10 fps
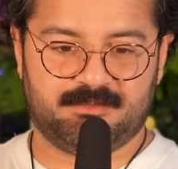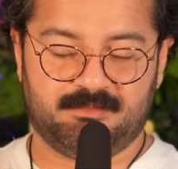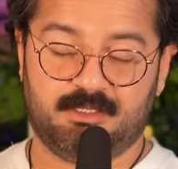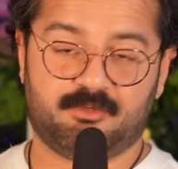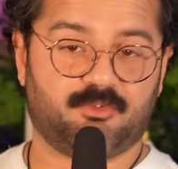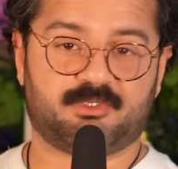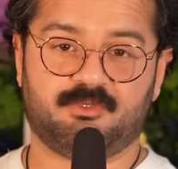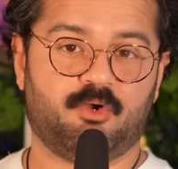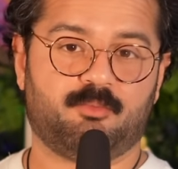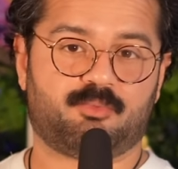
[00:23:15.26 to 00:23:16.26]
little to
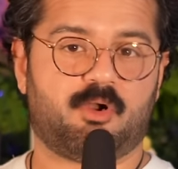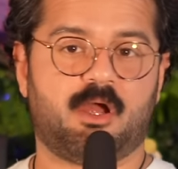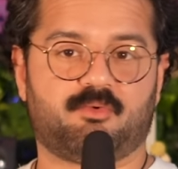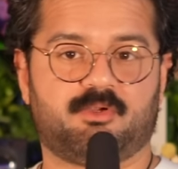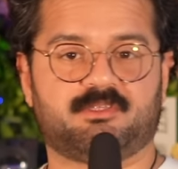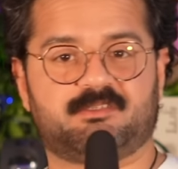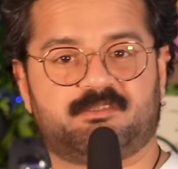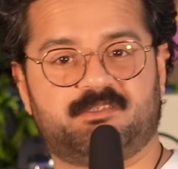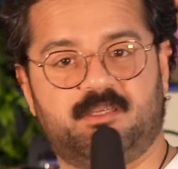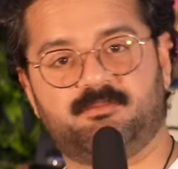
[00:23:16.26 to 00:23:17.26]
no progress
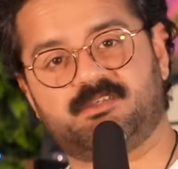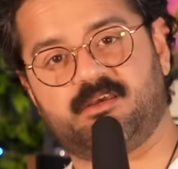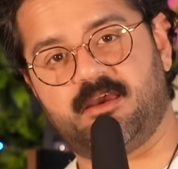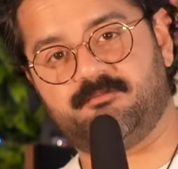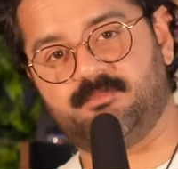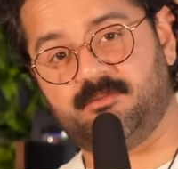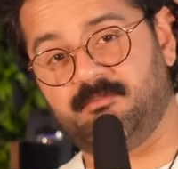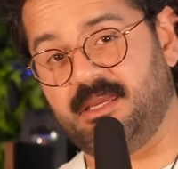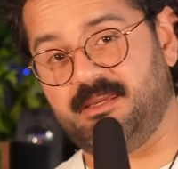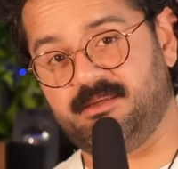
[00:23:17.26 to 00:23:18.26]
seems to have been
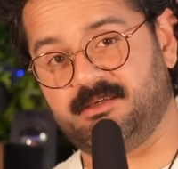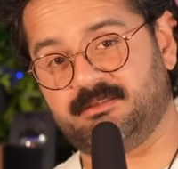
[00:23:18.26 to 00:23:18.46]
made.